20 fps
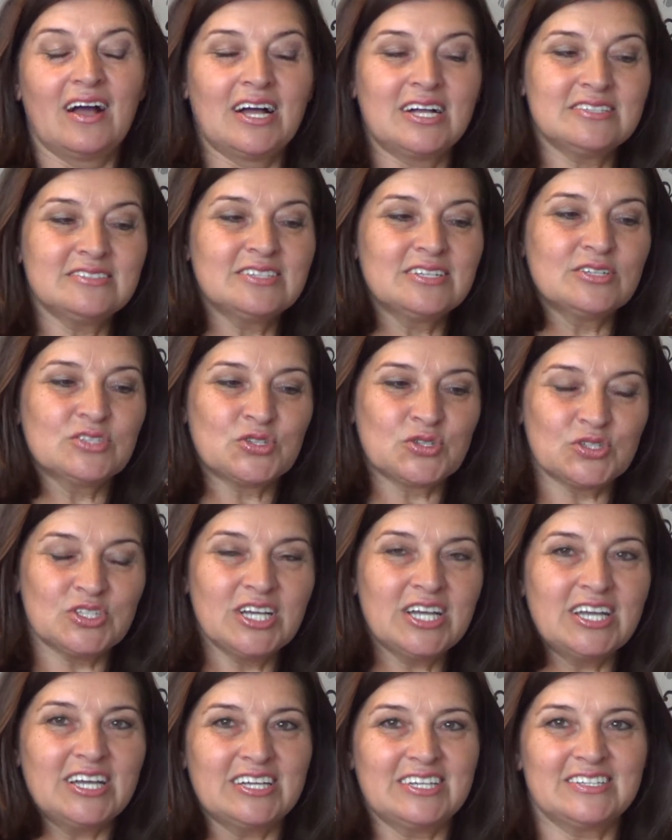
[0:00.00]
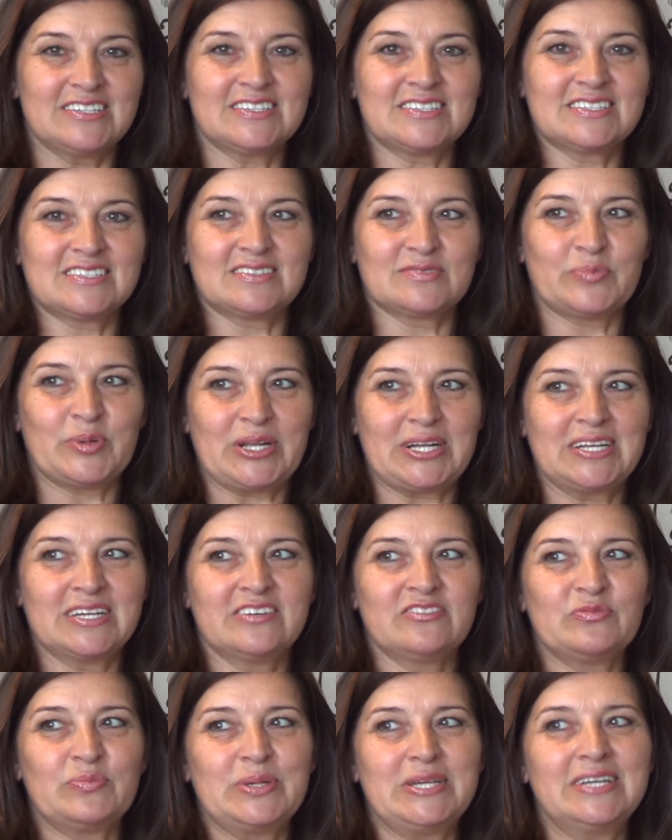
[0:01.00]
Until today,
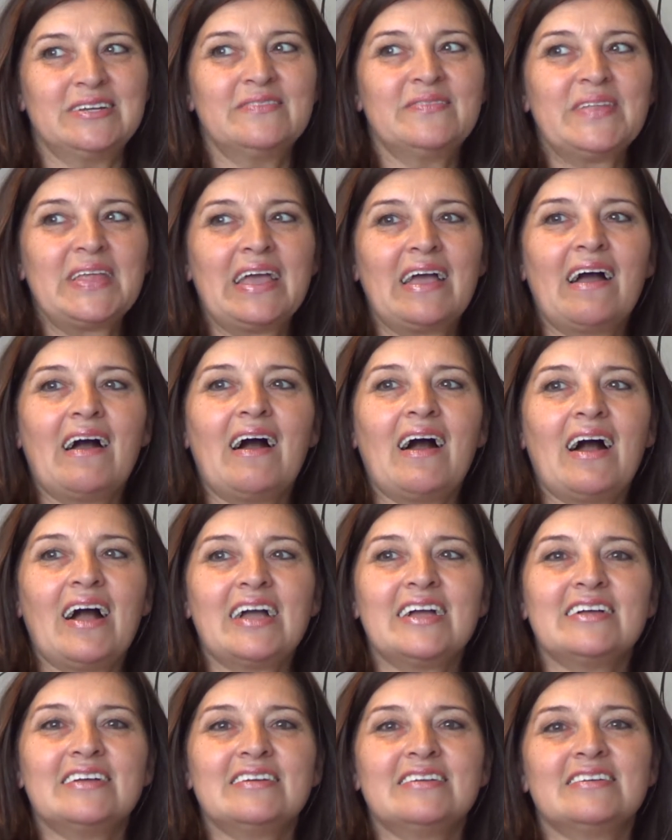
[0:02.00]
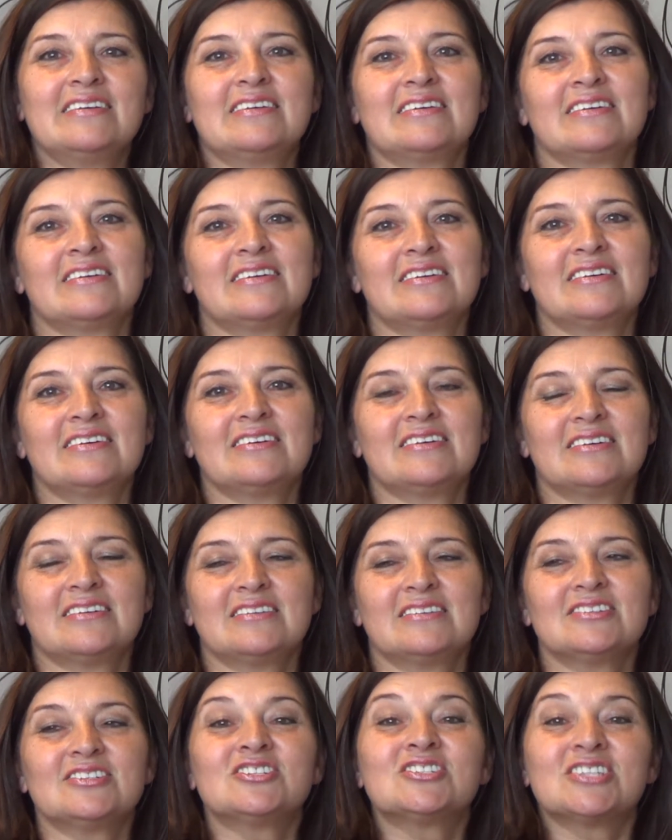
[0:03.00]
believe me, I
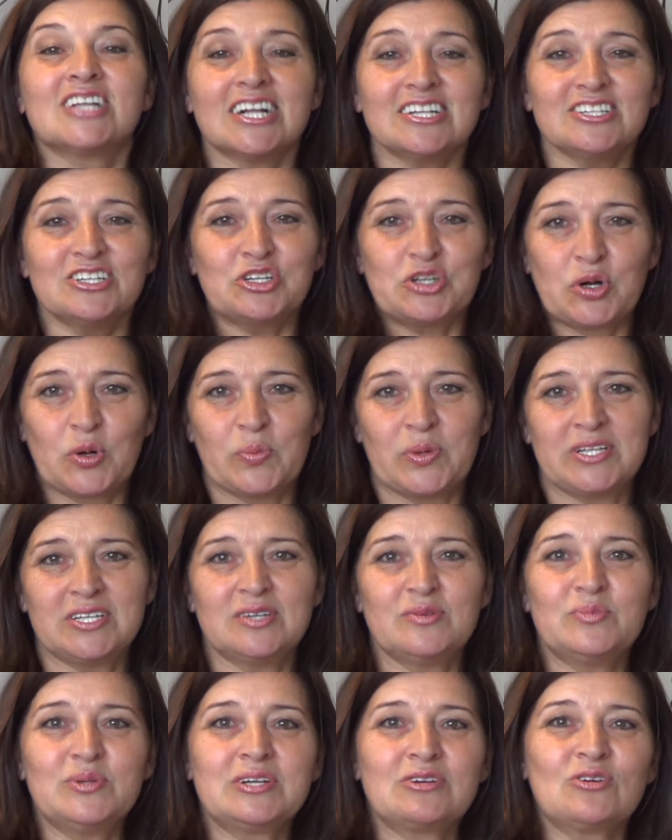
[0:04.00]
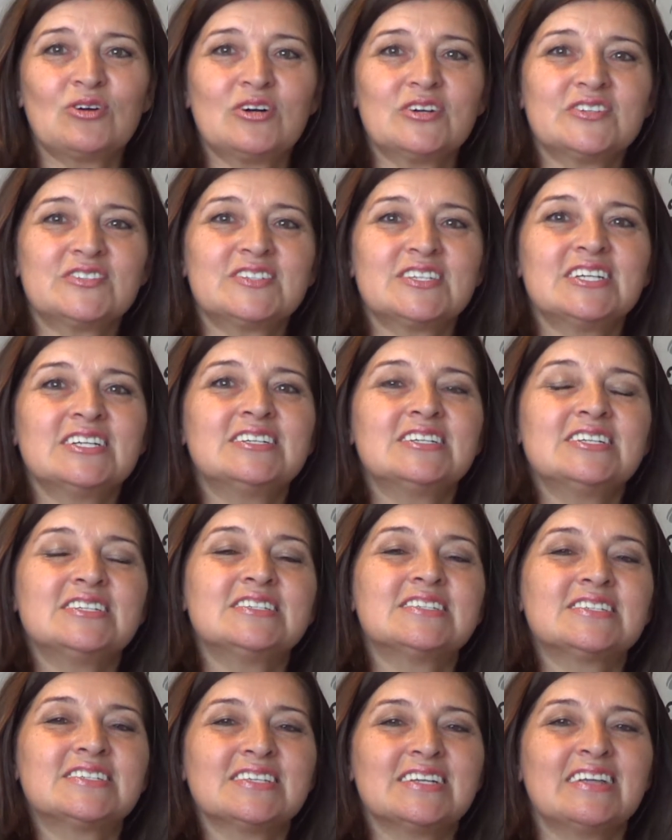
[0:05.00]
study Romani because it
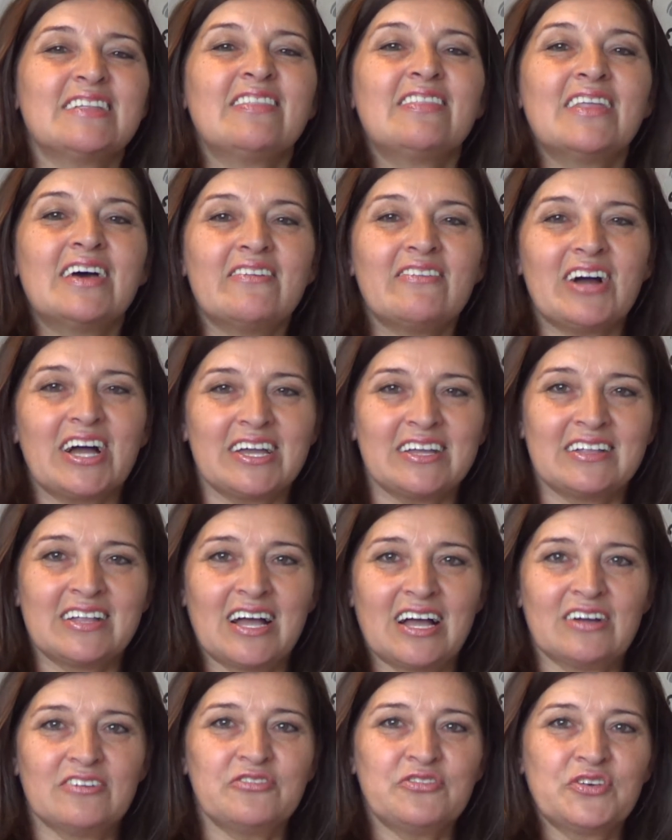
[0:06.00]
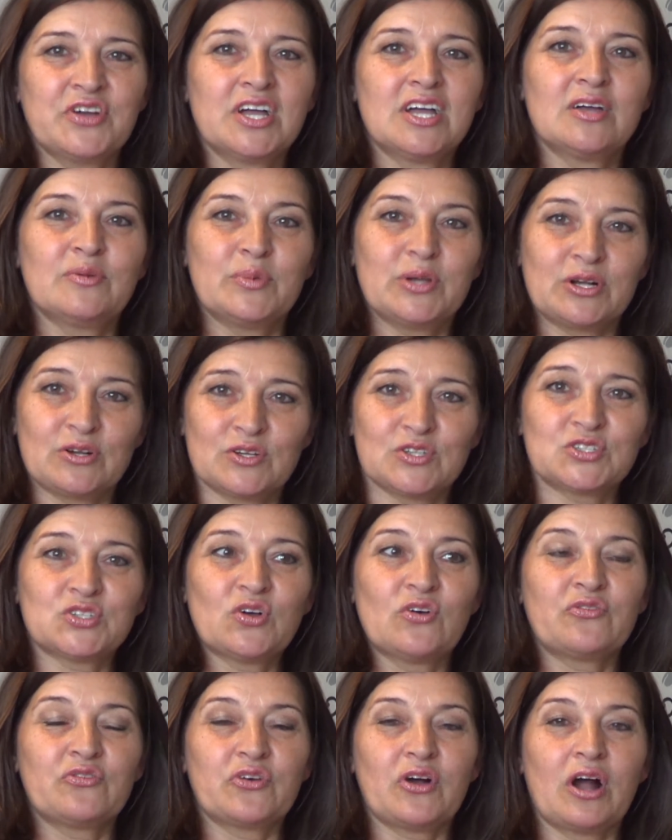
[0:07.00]
is never enough because
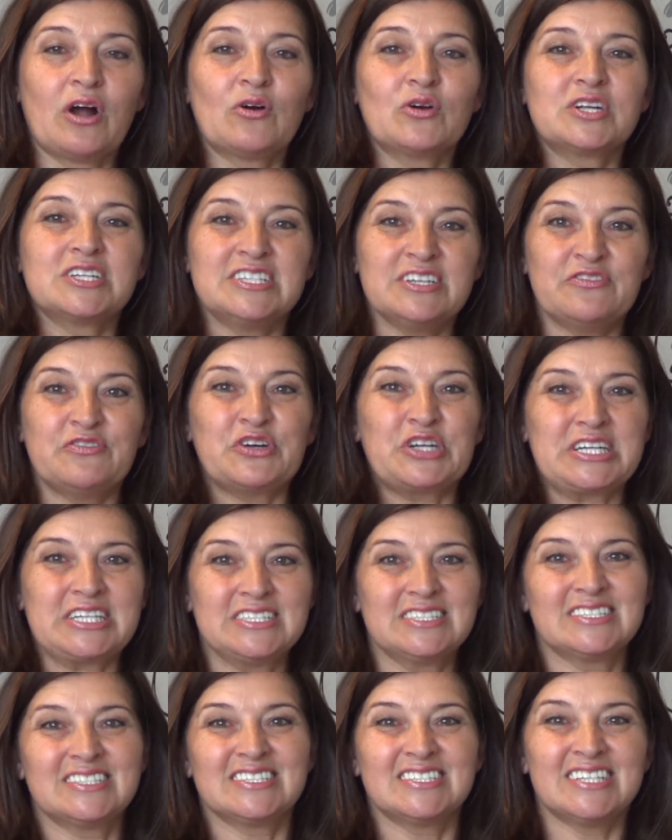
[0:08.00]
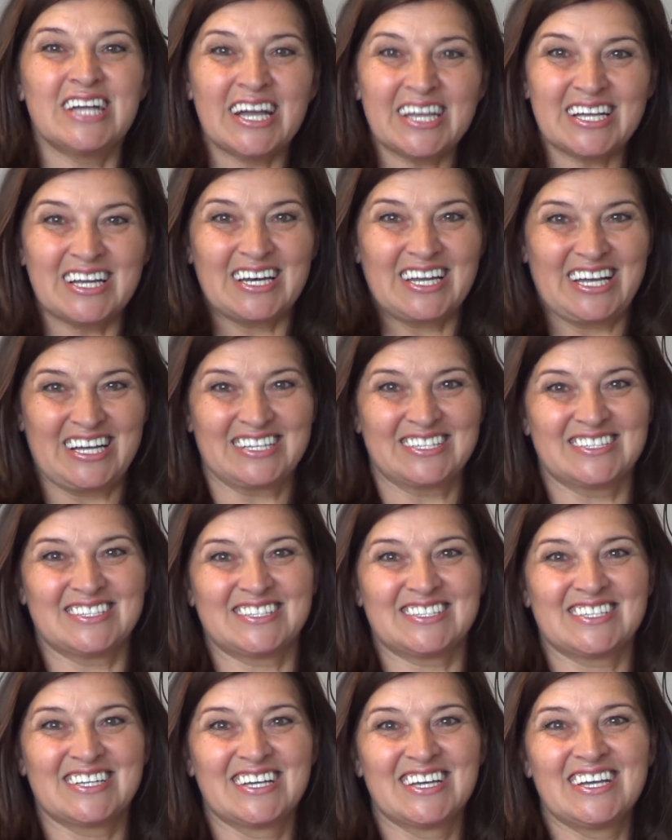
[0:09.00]
of our different
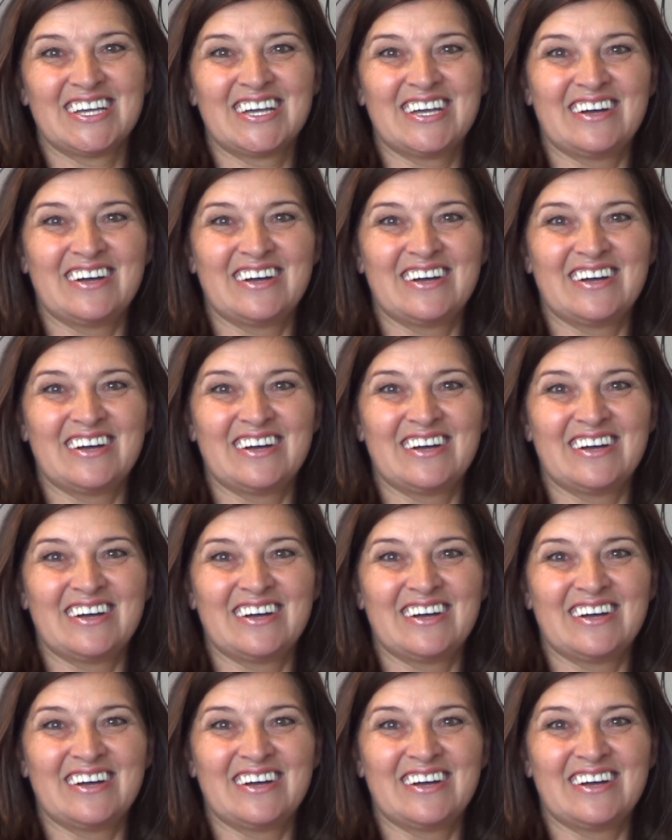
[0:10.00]
dialects,